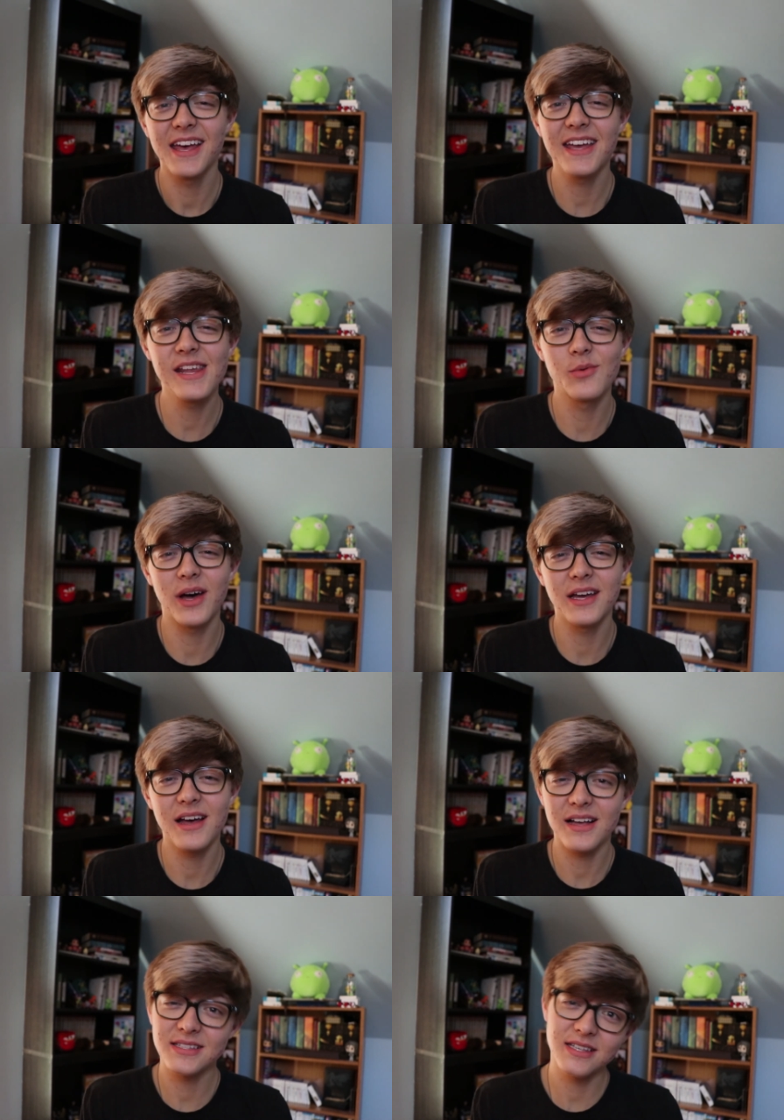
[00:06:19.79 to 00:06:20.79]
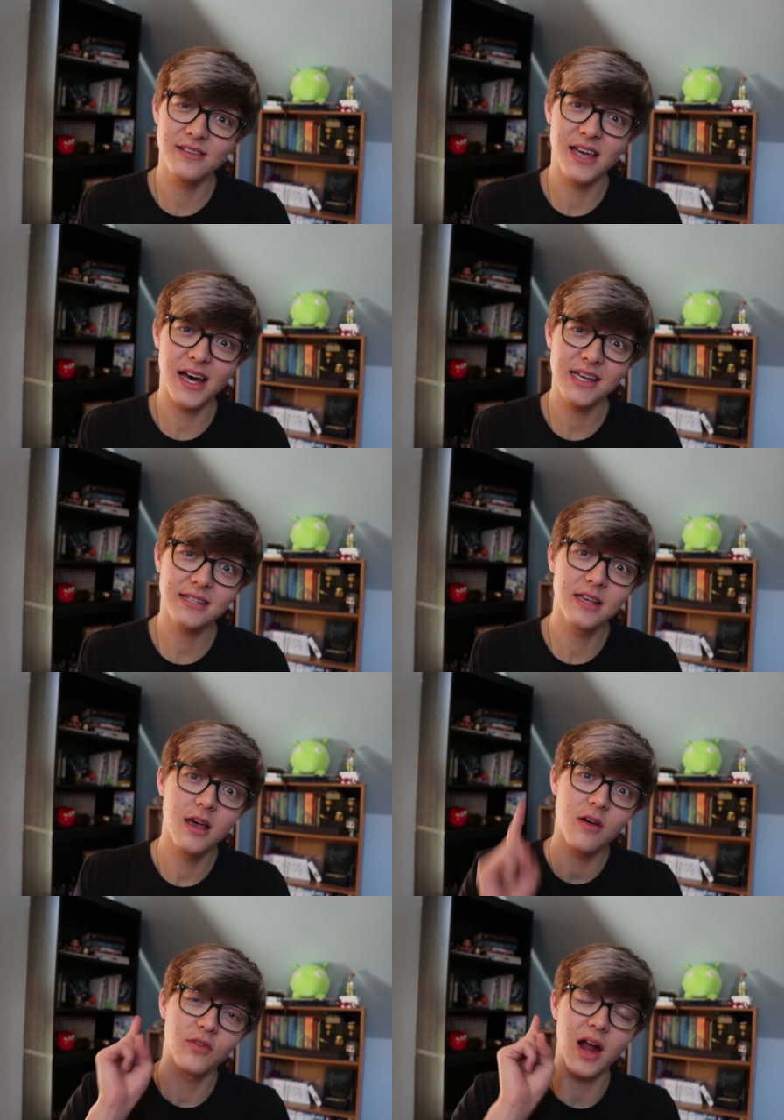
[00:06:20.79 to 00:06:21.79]
Anyway, I'll see you guys
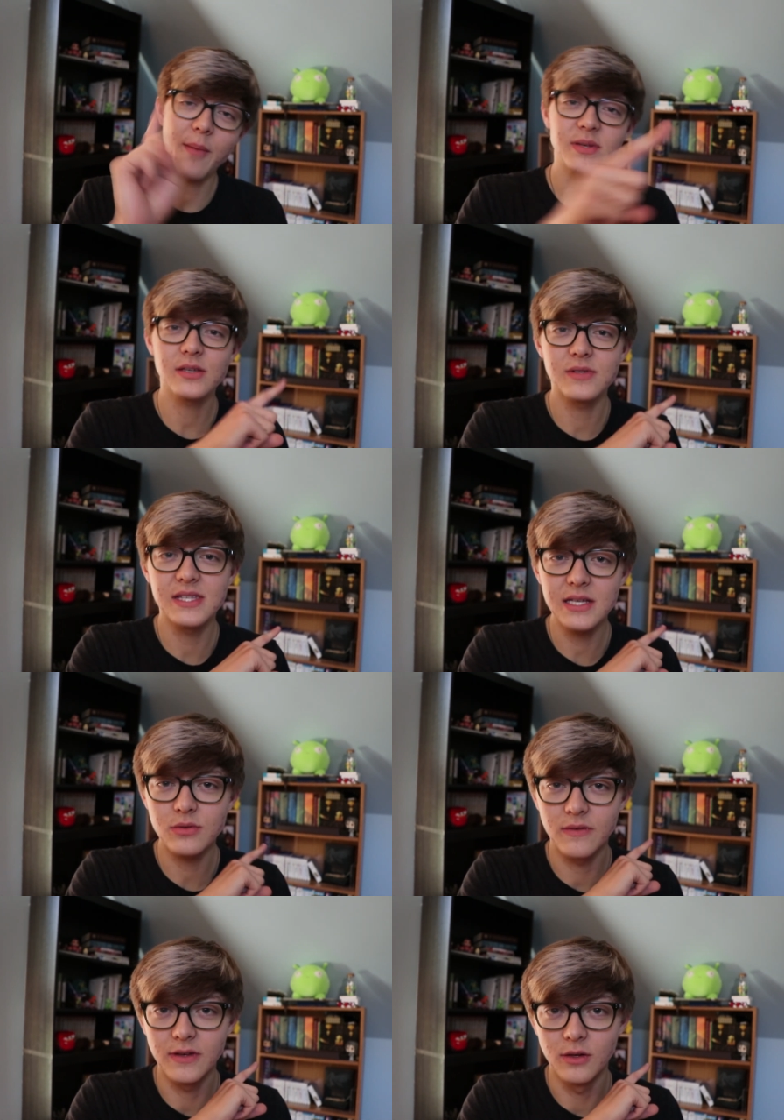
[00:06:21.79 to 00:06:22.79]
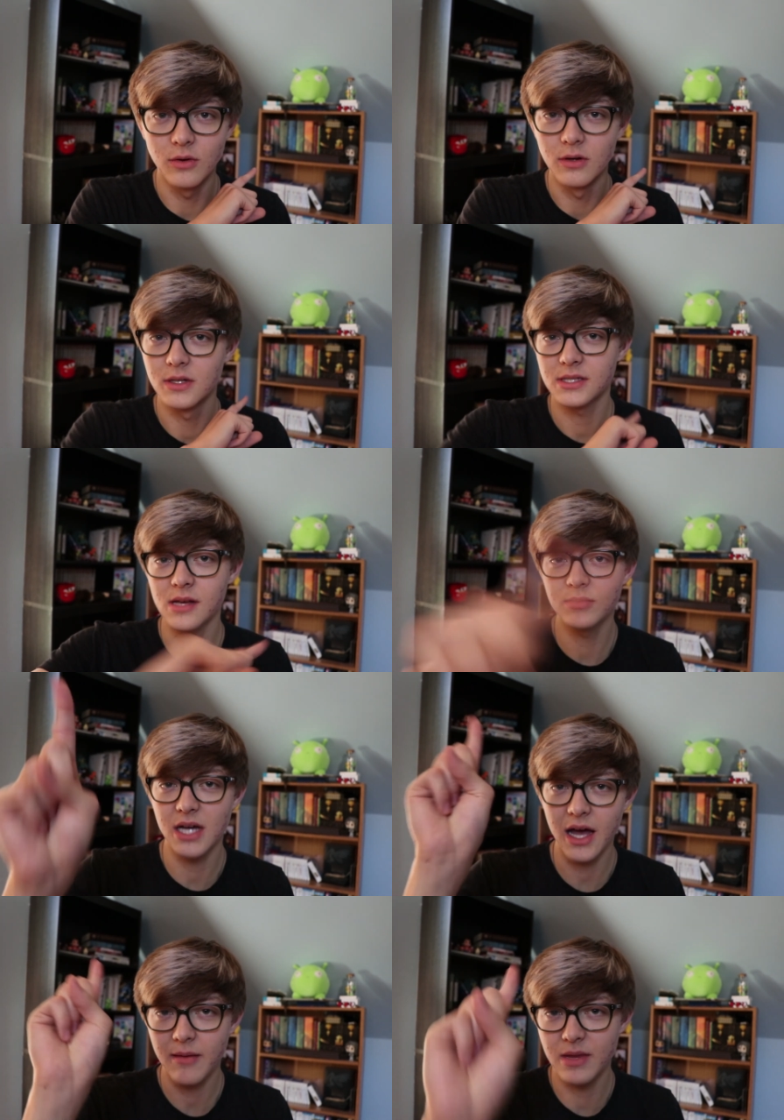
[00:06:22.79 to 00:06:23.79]
for episode 6 review
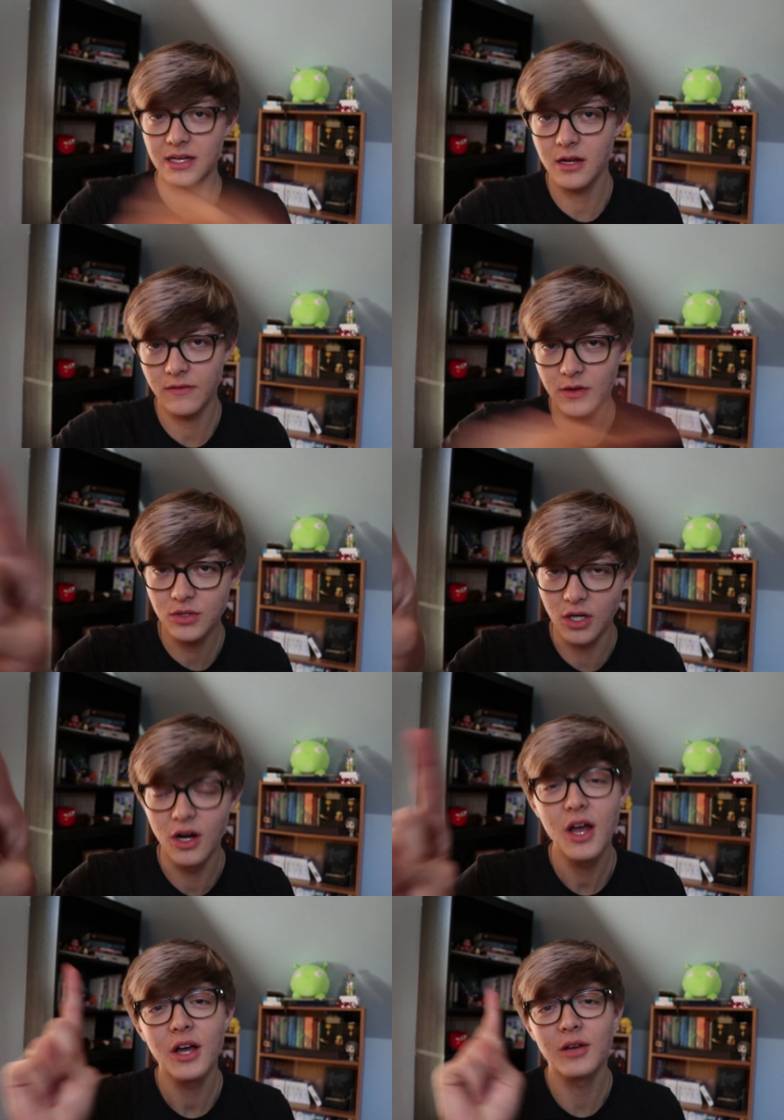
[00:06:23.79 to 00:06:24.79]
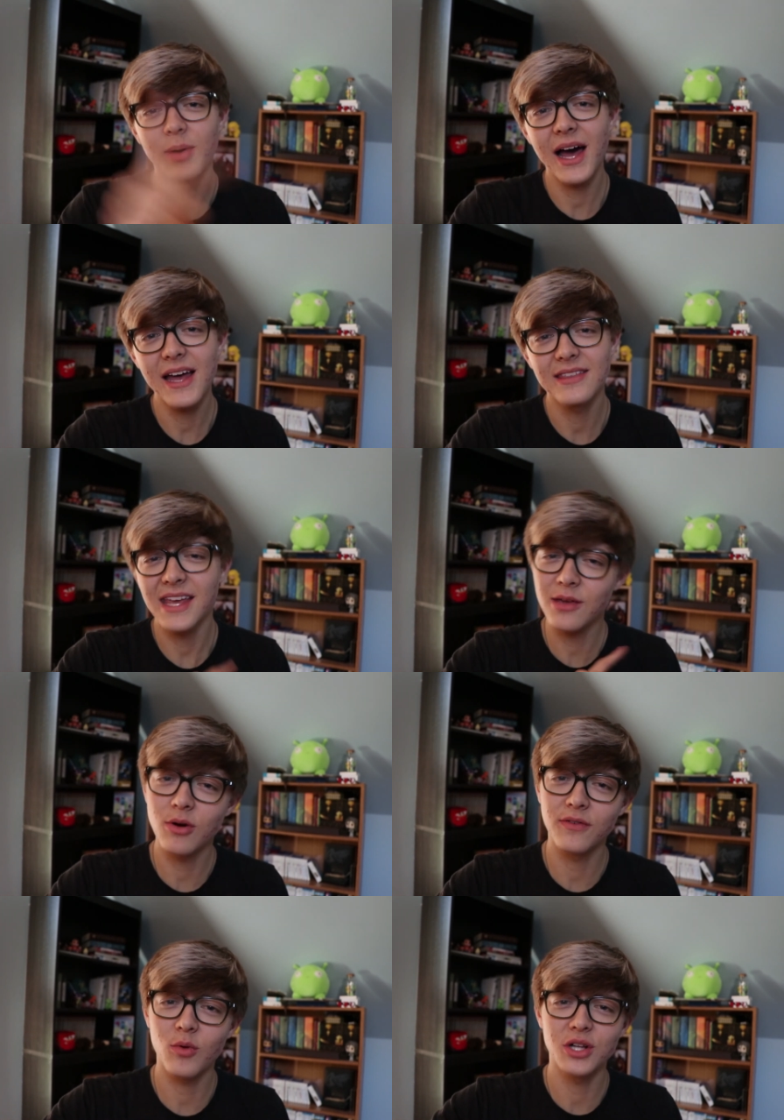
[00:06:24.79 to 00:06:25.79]
sometime in the near future. Goodbye, thank you
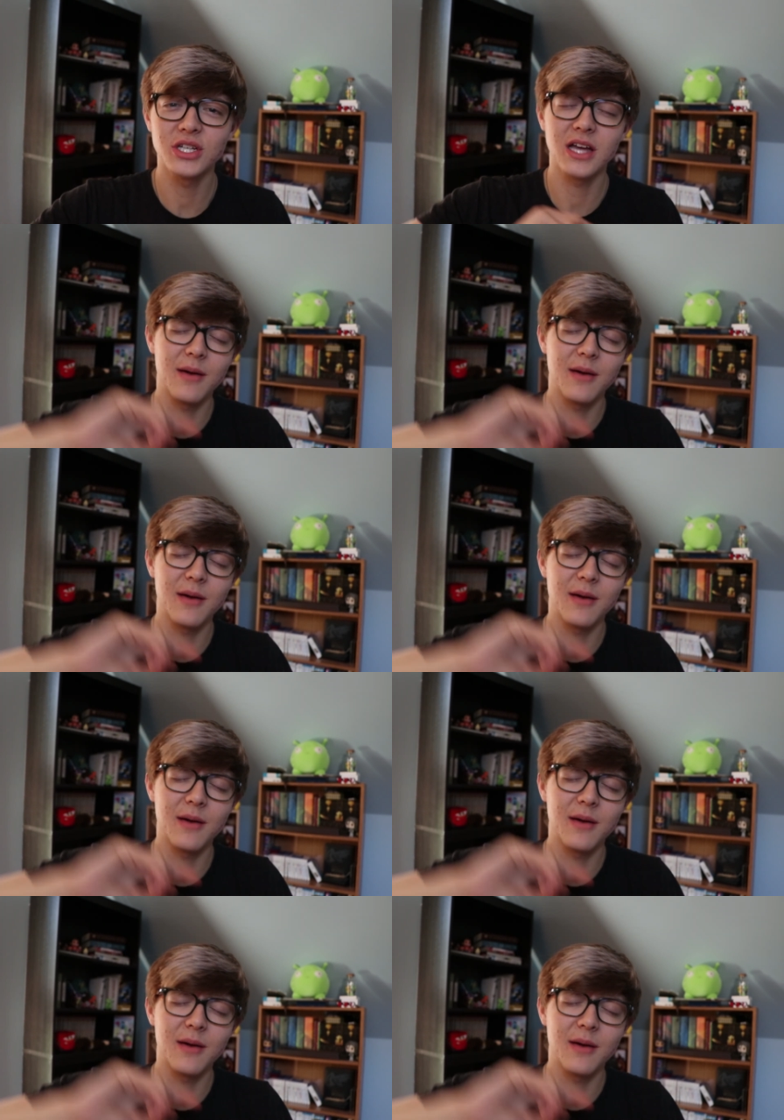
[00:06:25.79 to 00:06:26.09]
all for watching,